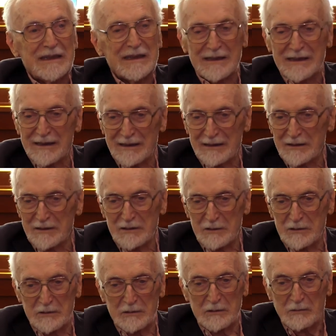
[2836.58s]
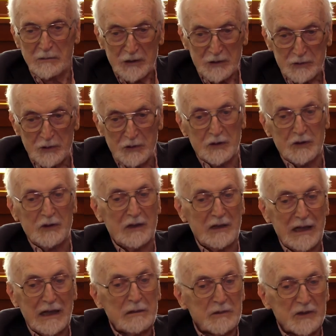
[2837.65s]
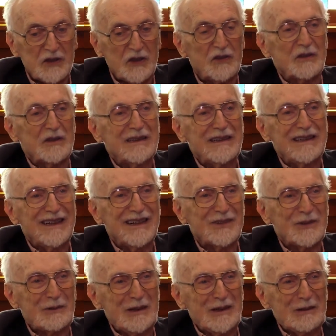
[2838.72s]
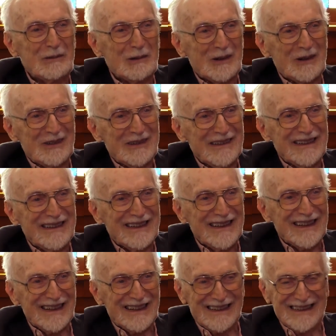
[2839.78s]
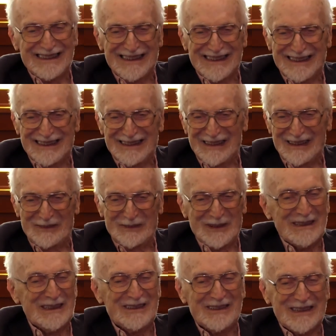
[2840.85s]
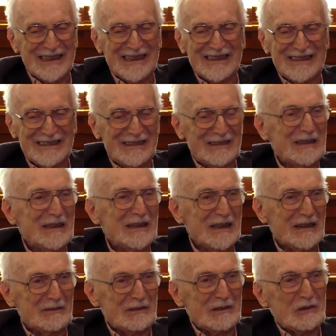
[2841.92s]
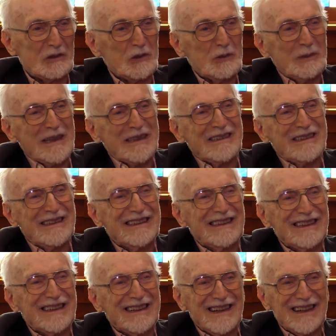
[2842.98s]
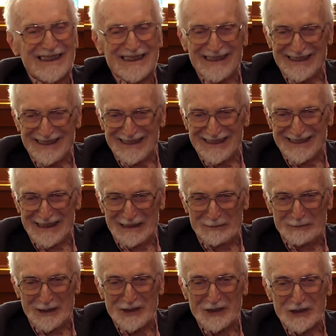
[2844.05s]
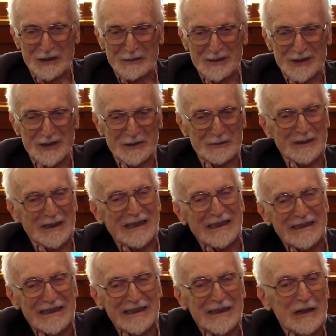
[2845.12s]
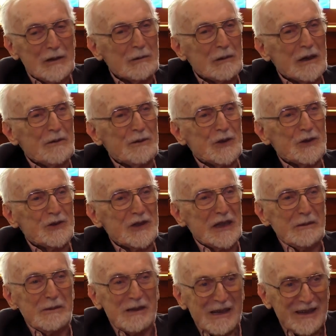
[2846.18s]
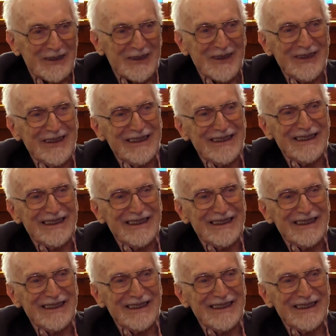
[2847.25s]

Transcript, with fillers: to want to learn a language. It's, it's one, a funny thing in retrospect. the impression I must have made when I first came here,